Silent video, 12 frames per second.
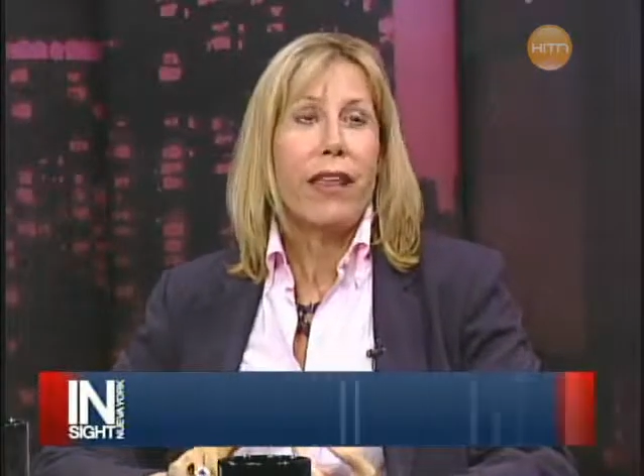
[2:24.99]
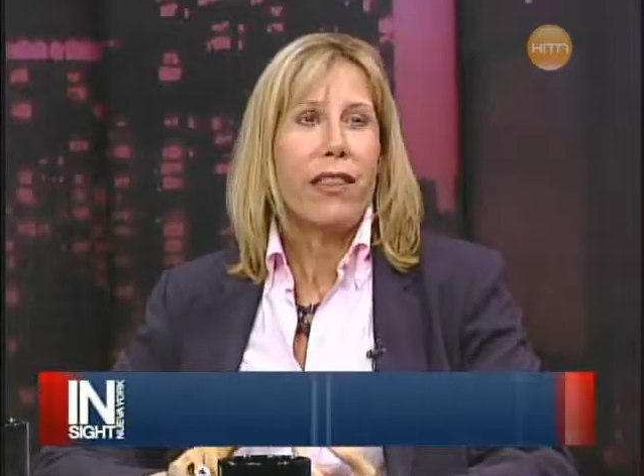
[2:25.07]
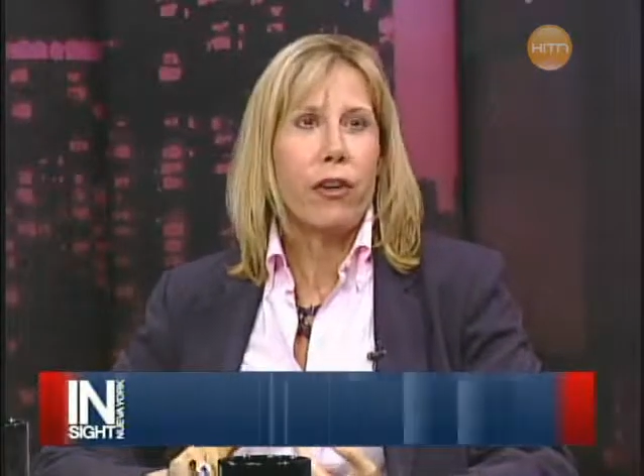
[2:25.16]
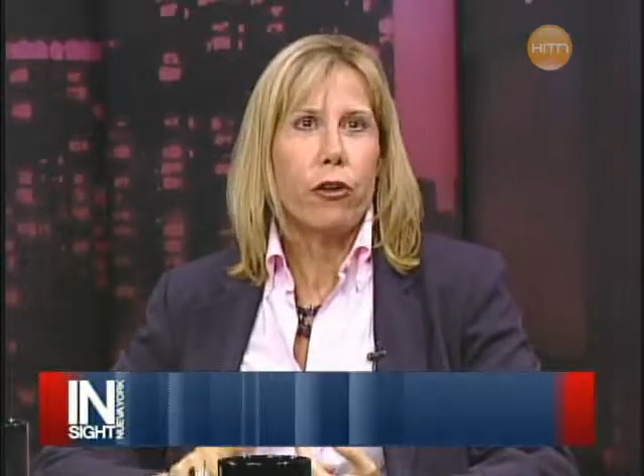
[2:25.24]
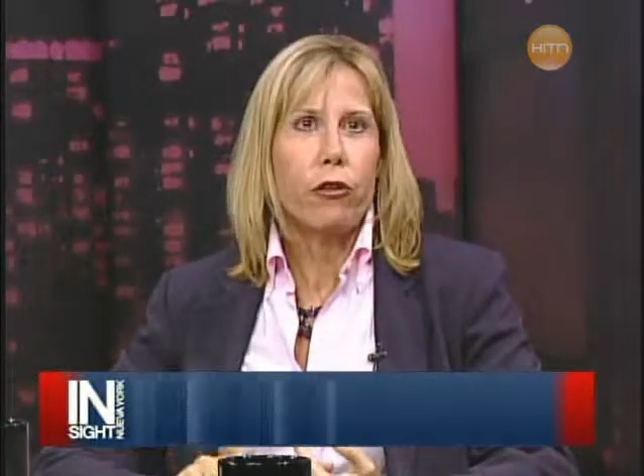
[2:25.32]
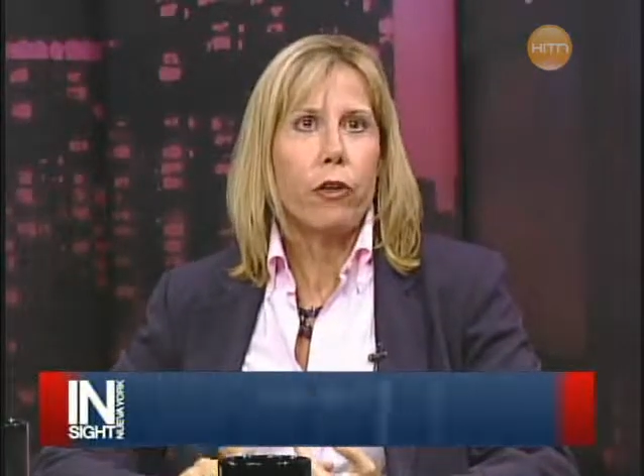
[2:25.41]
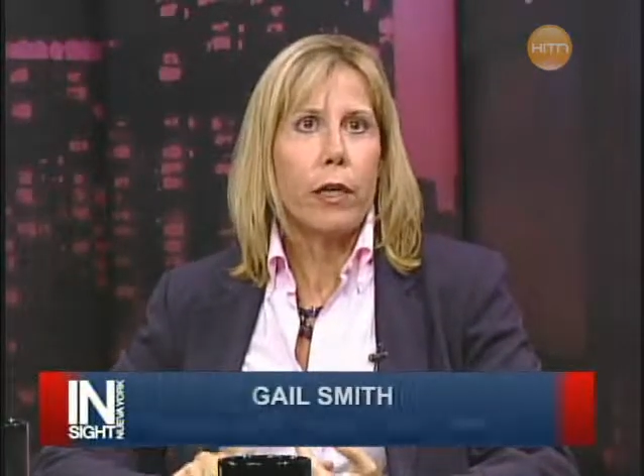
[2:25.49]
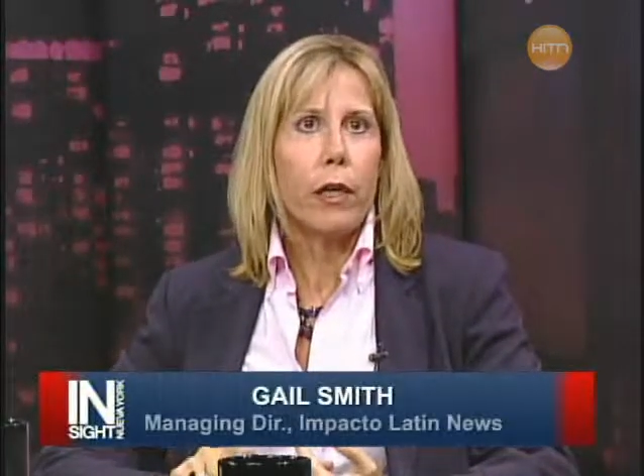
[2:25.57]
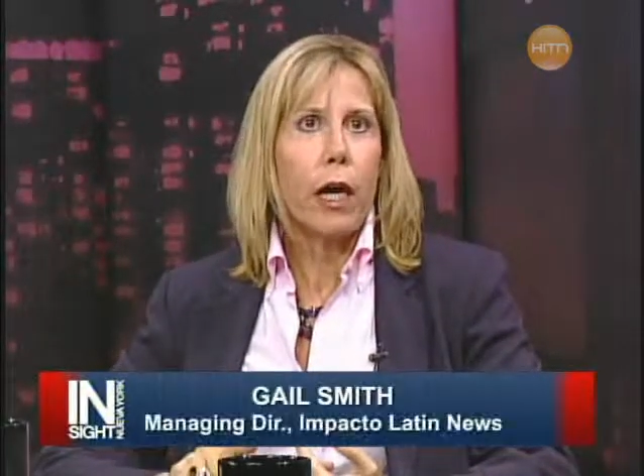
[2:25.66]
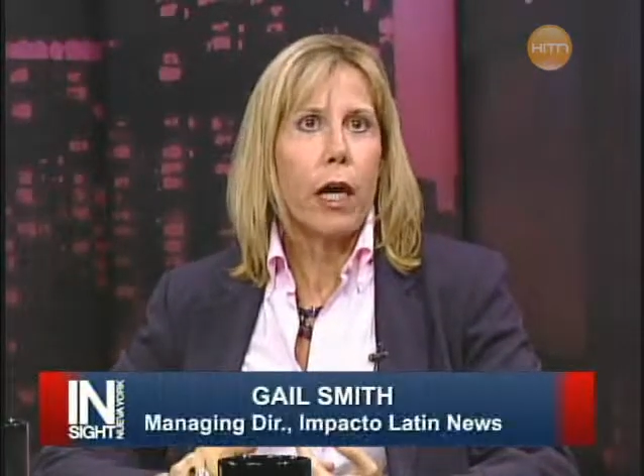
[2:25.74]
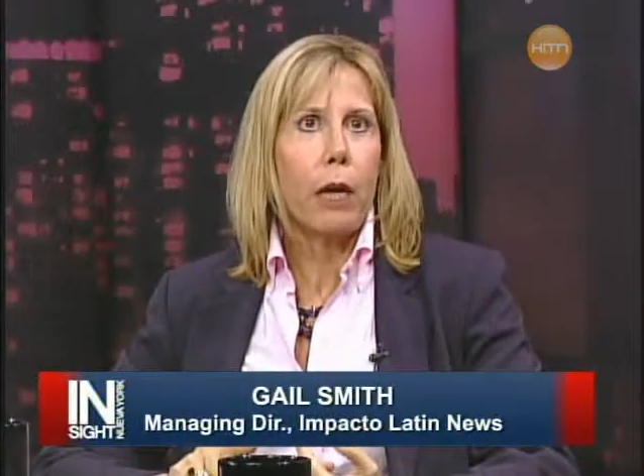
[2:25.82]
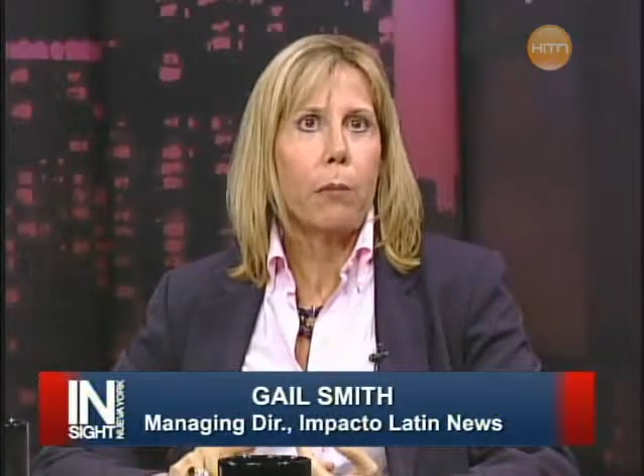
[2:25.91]
there's
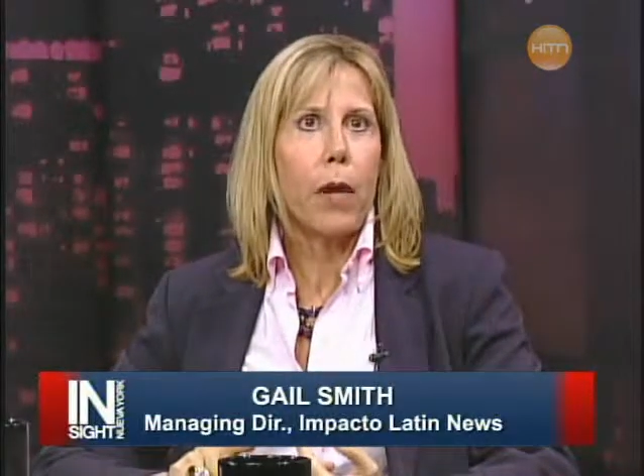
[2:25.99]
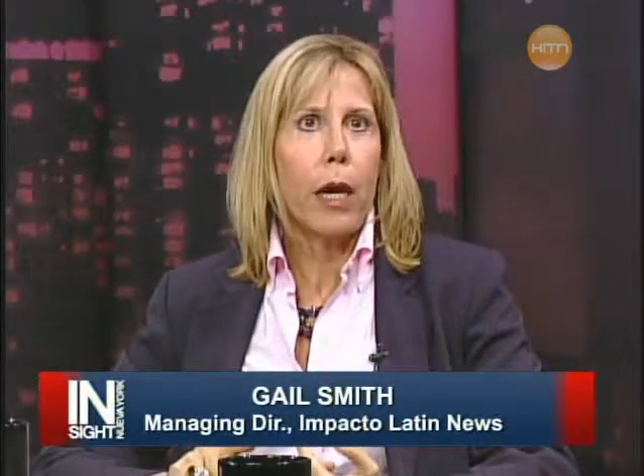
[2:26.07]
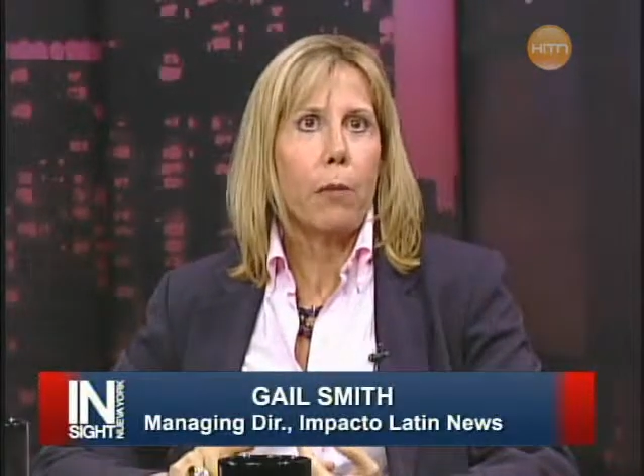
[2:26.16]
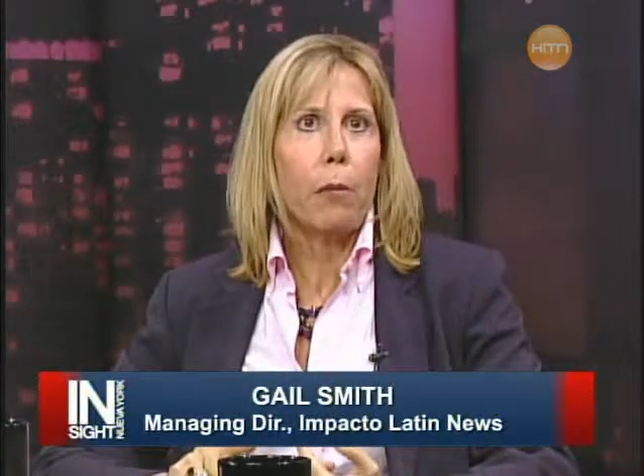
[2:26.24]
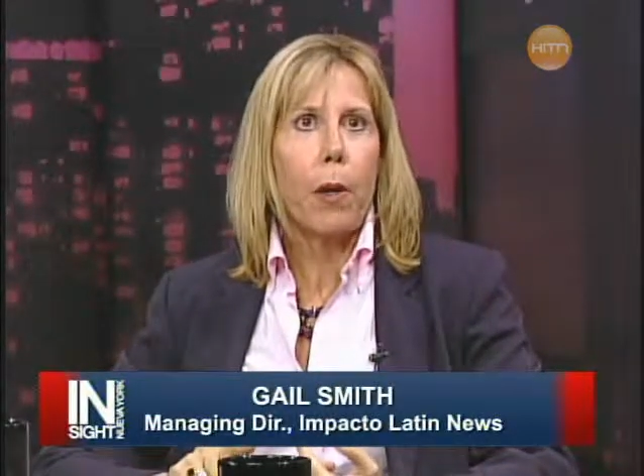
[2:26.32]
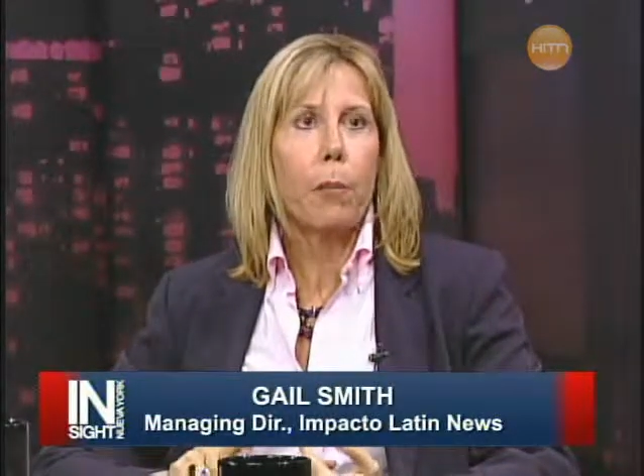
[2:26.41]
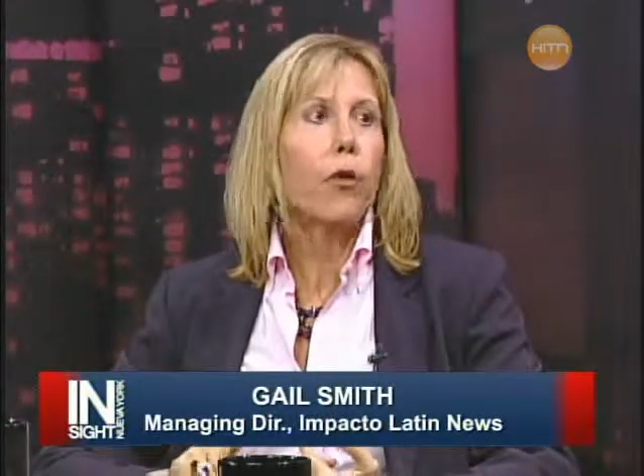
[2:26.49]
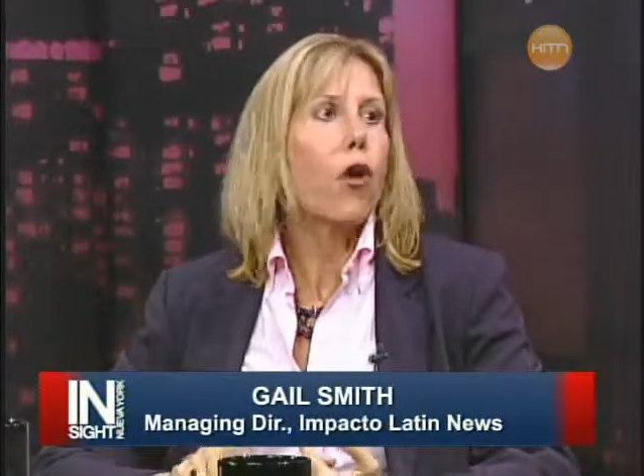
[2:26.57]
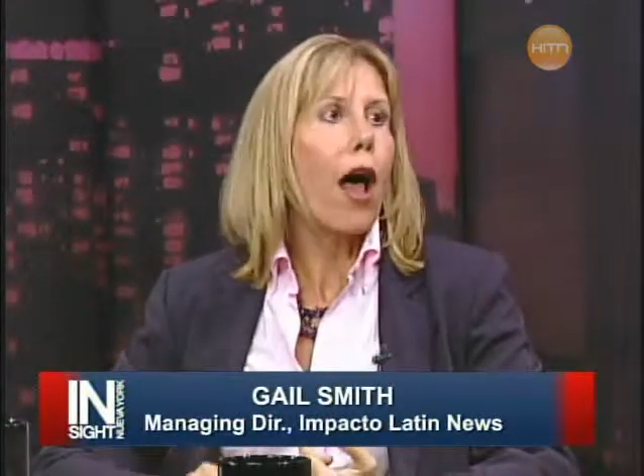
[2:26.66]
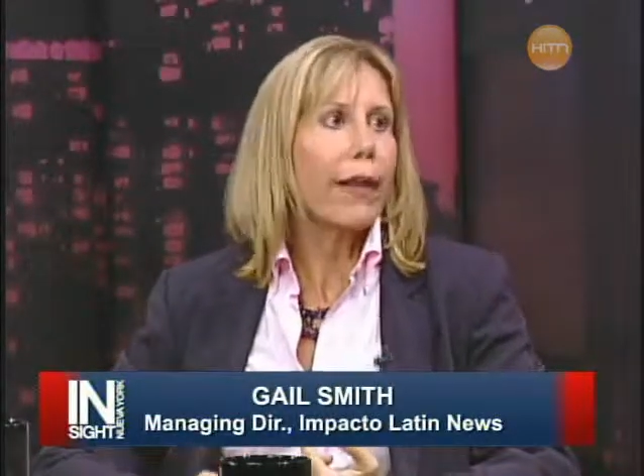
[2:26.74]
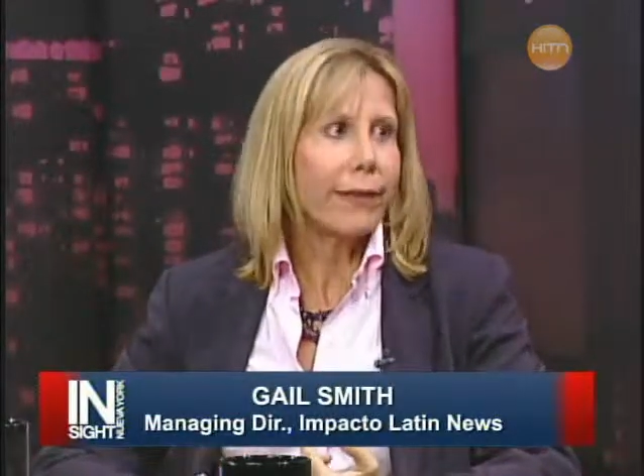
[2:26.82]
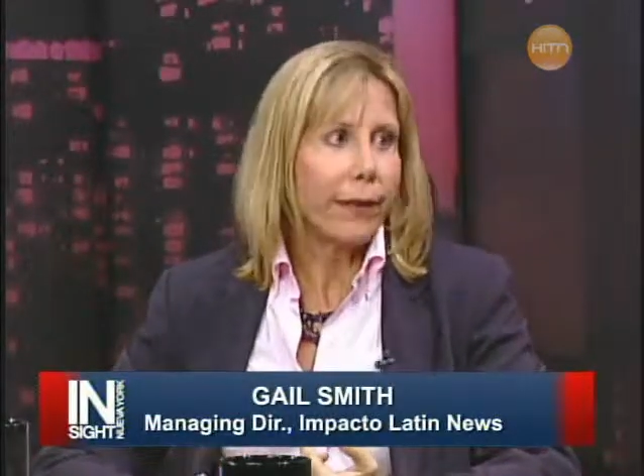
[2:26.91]
a
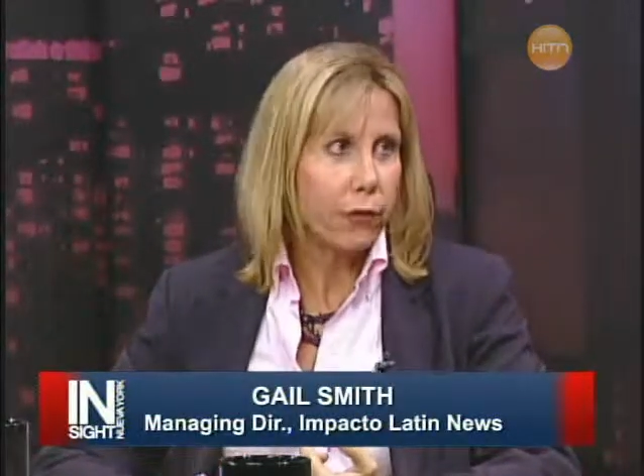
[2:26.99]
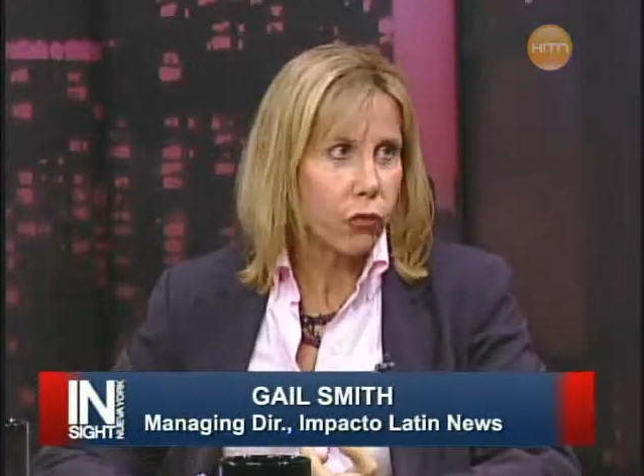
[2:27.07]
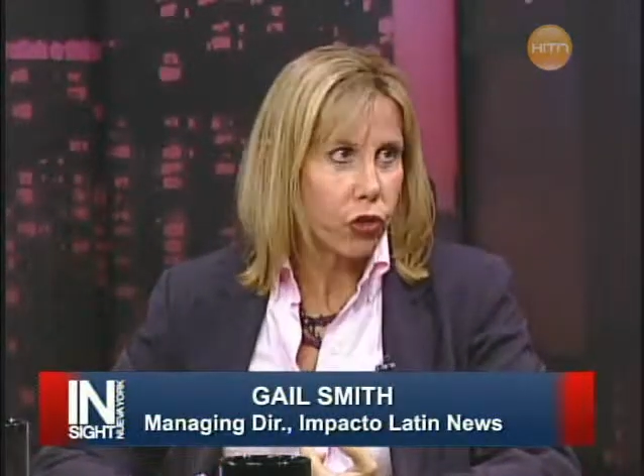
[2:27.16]
process